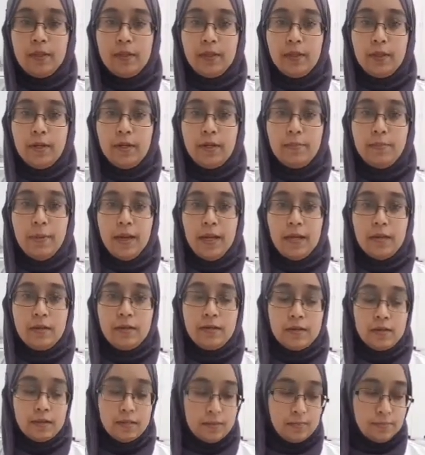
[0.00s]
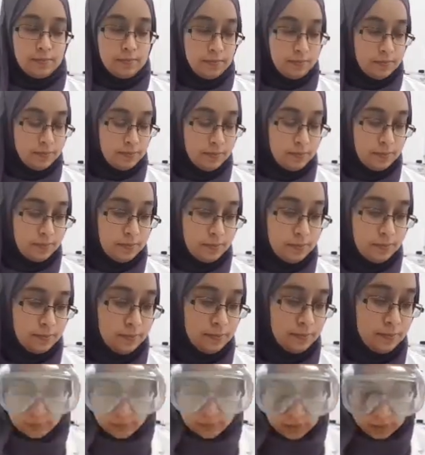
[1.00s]
and a balance.
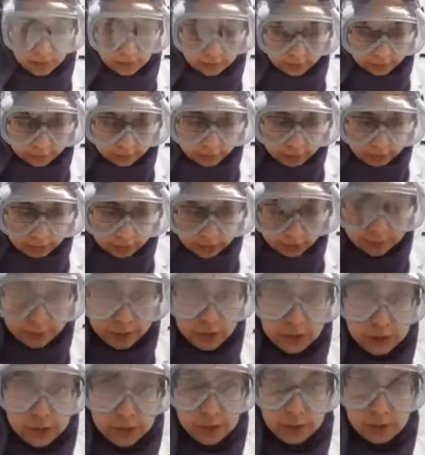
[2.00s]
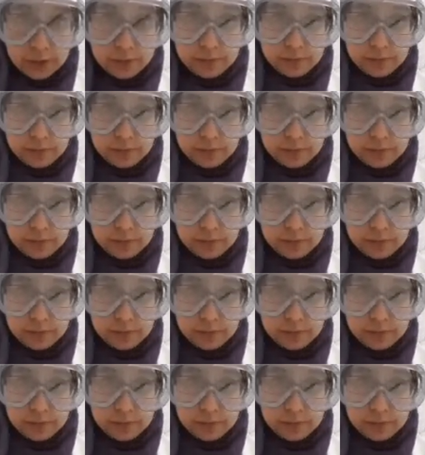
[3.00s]
First thing I'm going to do